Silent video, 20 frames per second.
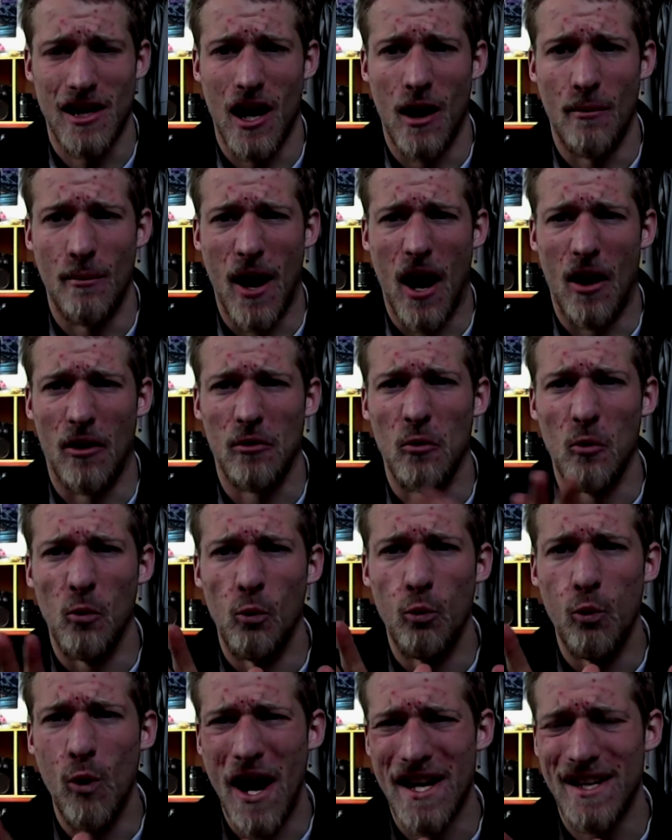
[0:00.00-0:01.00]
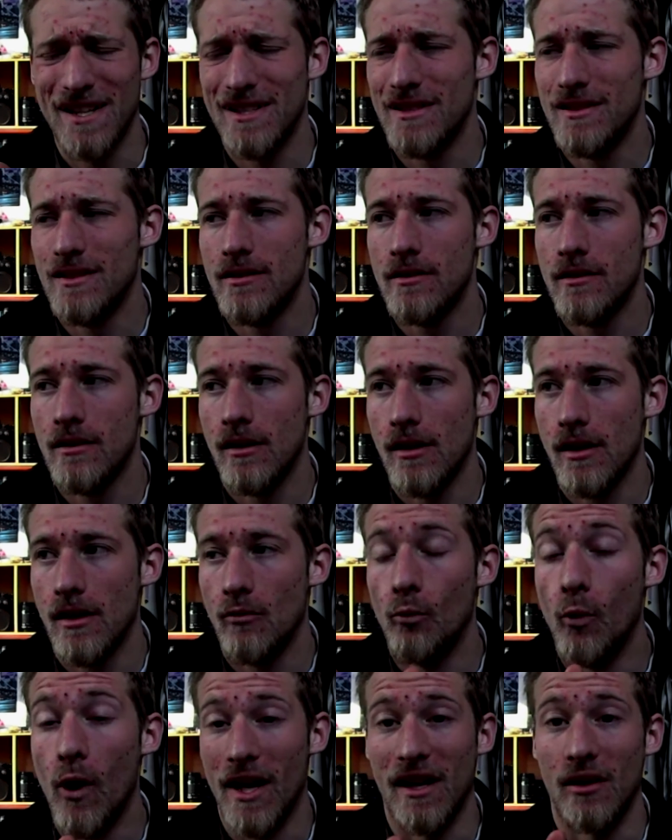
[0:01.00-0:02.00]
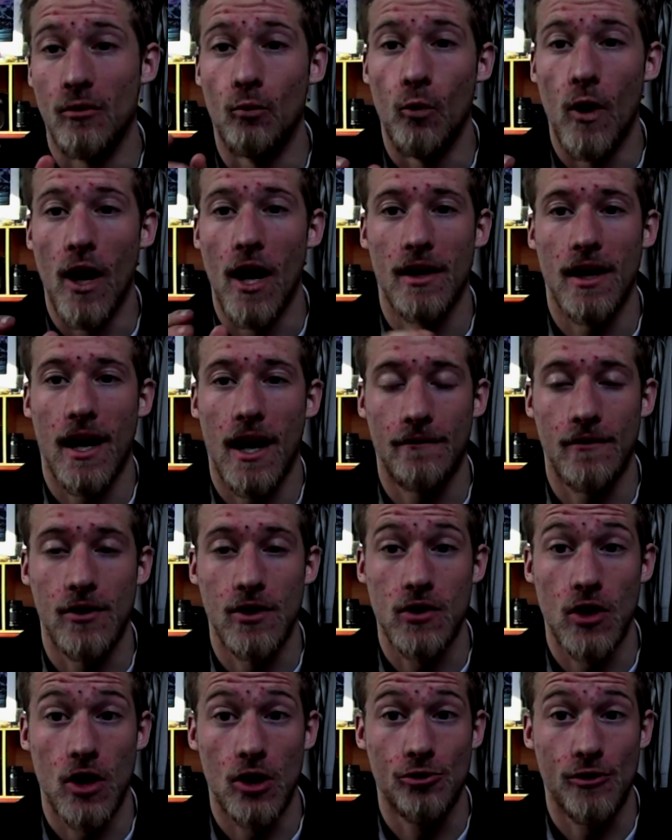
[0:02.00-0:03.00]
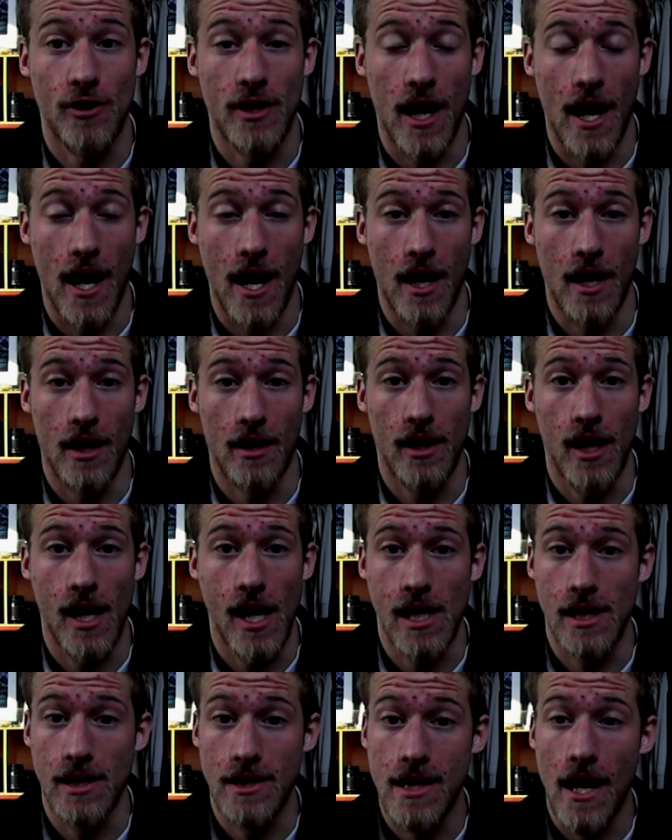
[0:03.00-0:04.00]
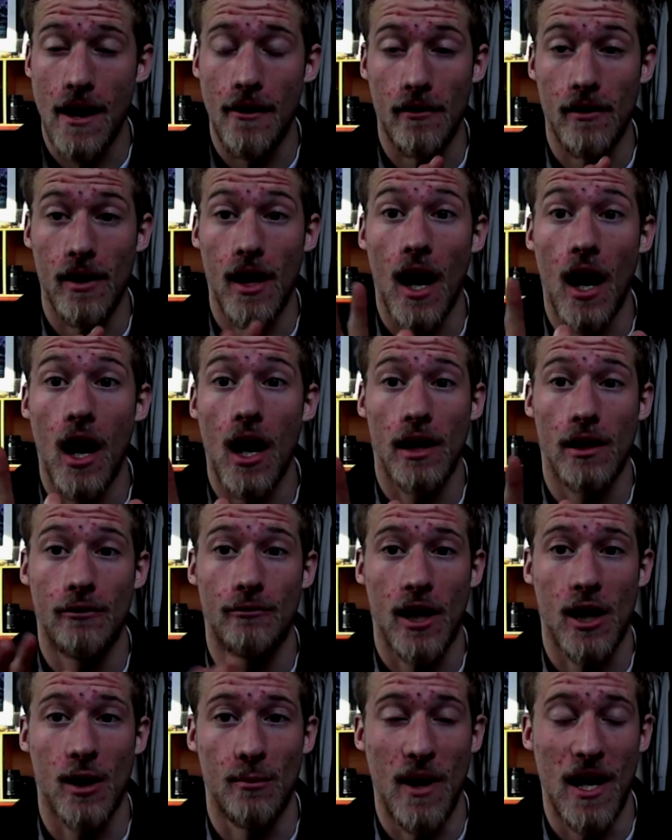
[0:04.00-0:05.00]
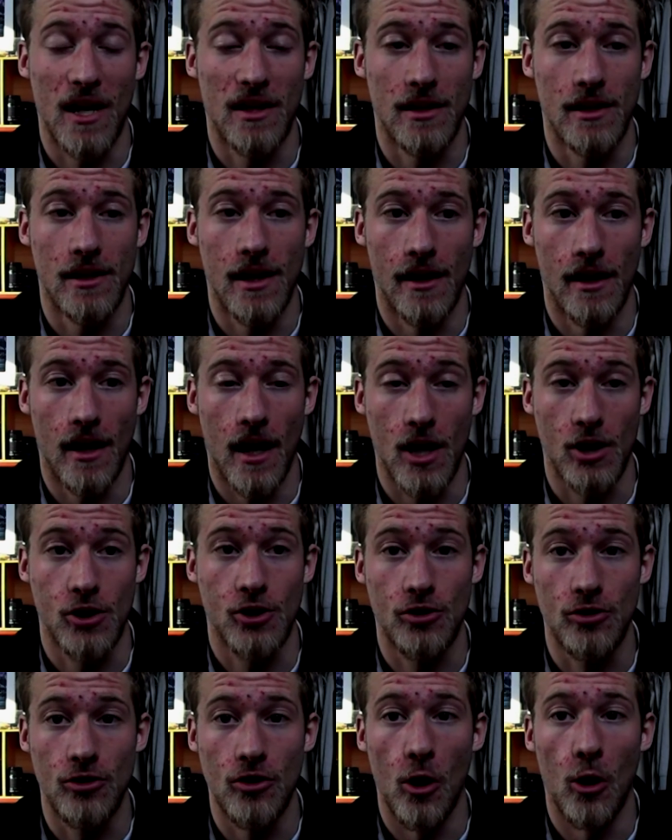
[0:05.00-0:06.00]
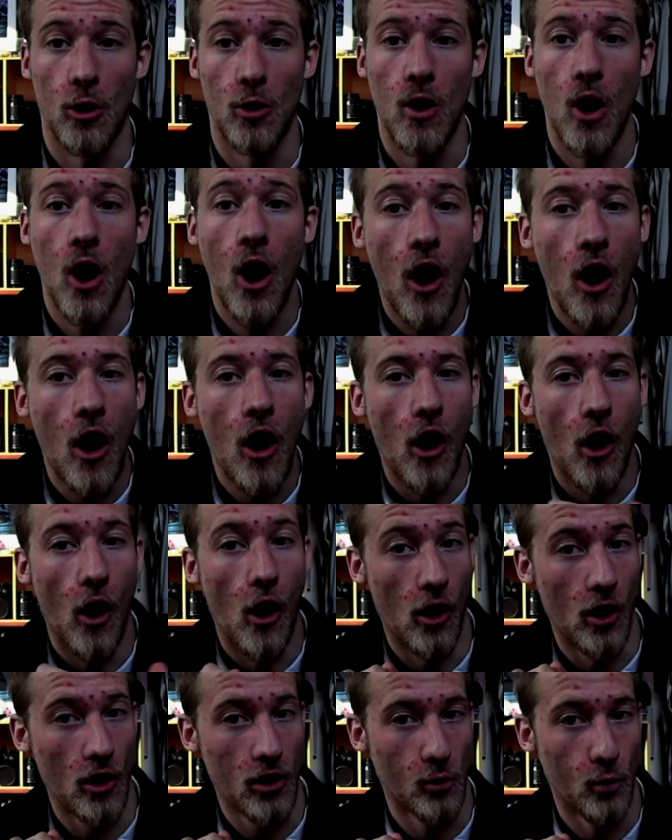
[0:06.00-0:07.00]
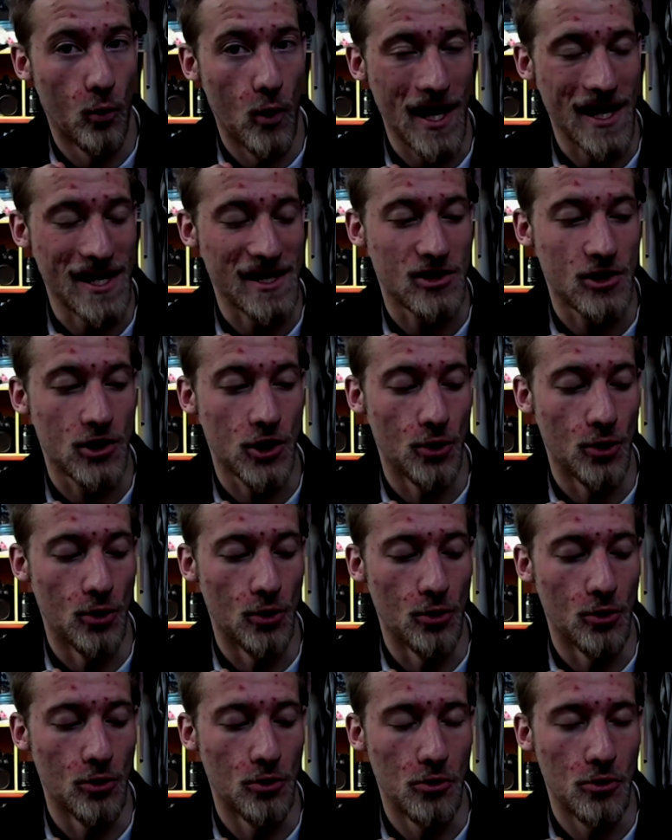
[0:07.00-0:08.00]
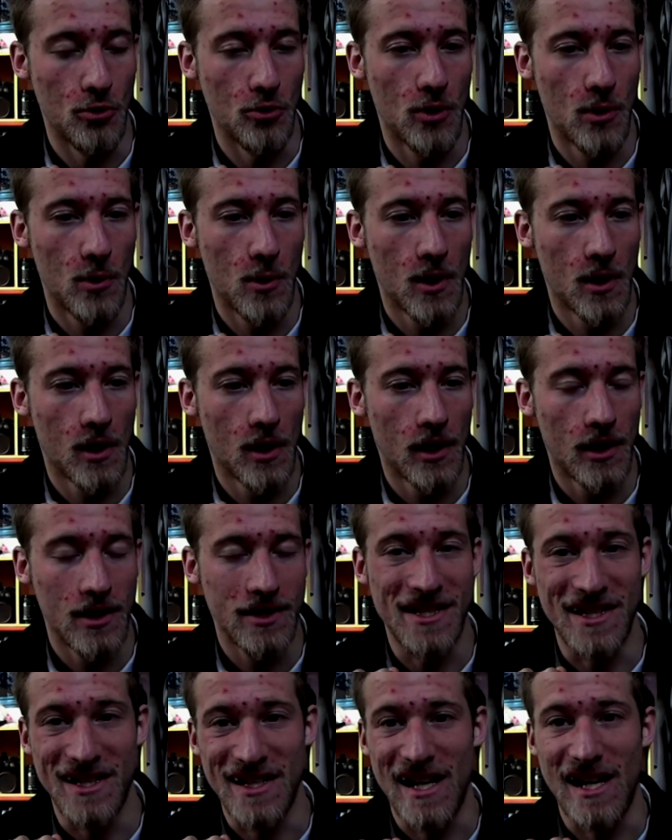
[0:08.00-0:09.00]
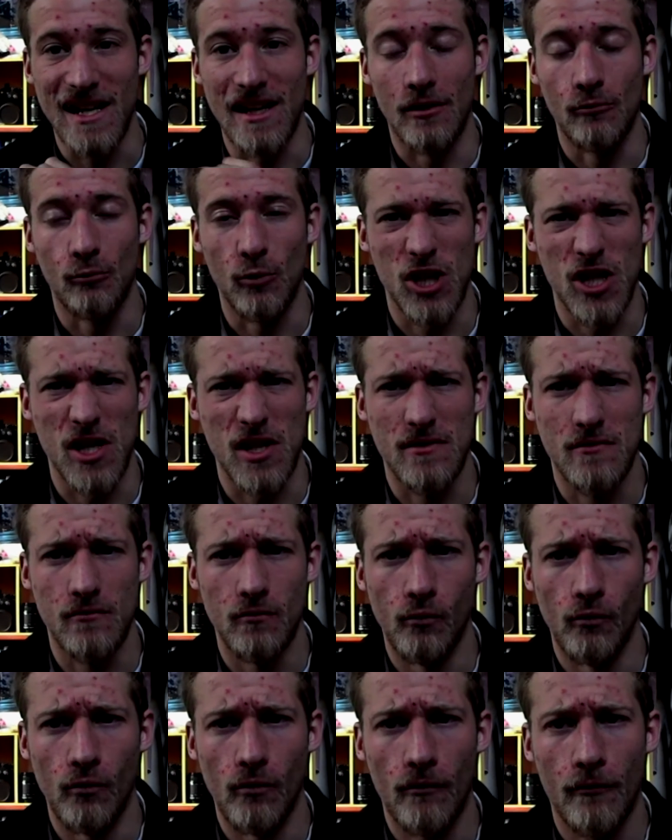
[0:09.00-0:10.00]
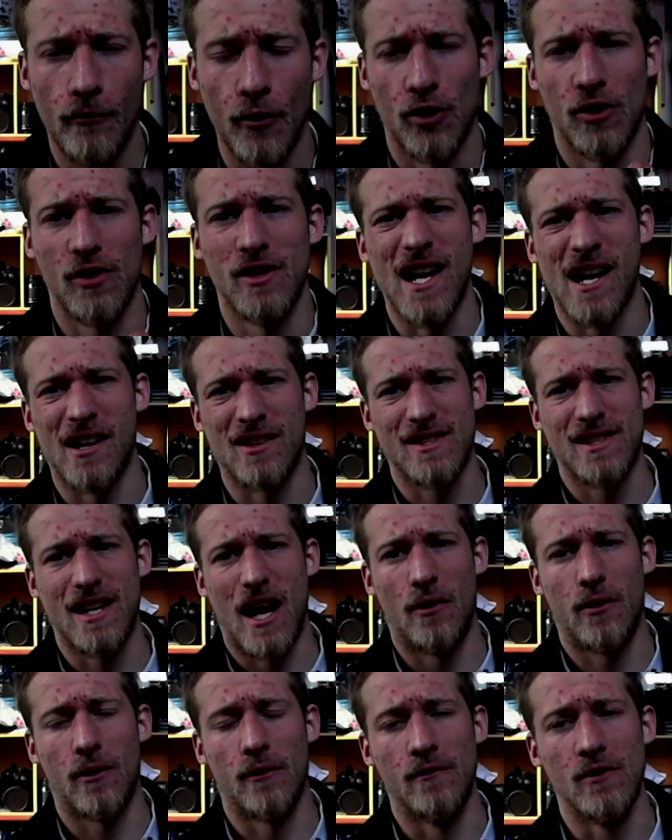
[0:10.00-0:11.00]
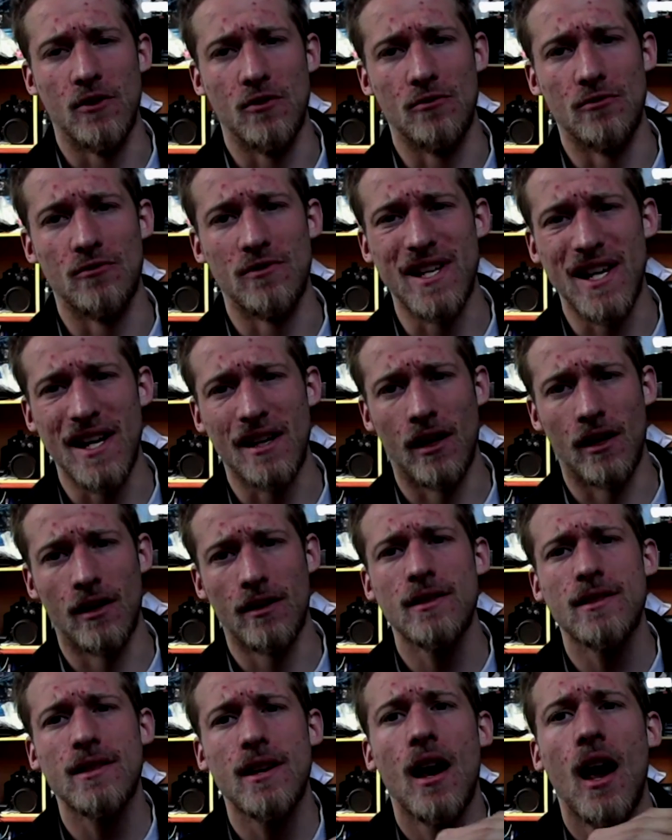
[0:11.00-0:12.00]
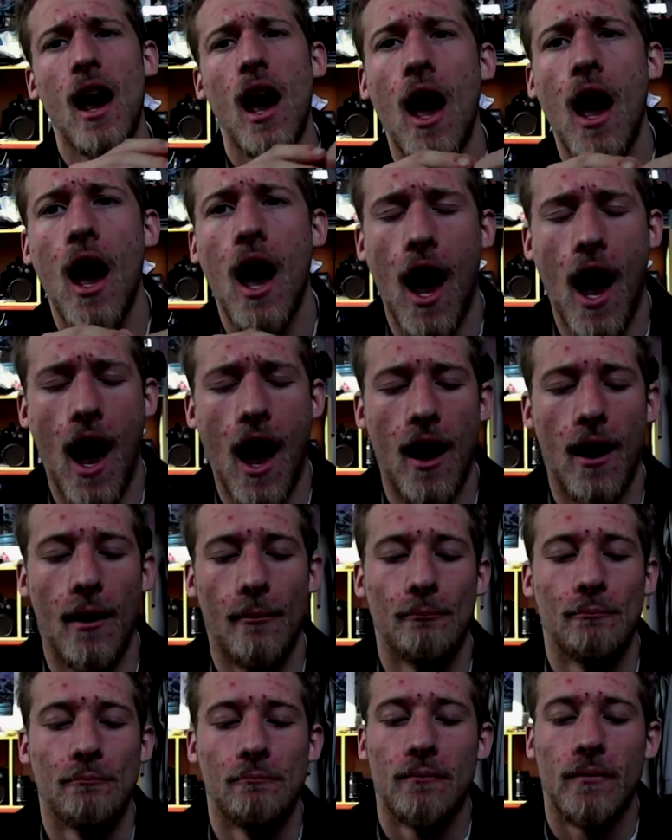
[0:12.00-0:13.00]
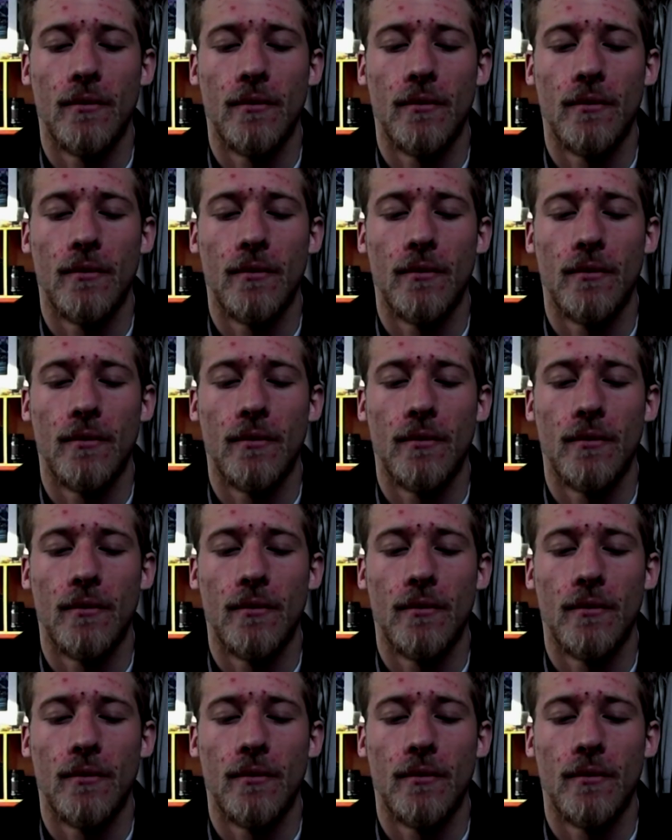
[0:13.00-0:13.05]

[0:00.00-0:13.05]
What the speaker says: about when and where to have the surgery, and they highly recommended that I should go all the way to Dunedin, which is further down south of New Zealand, to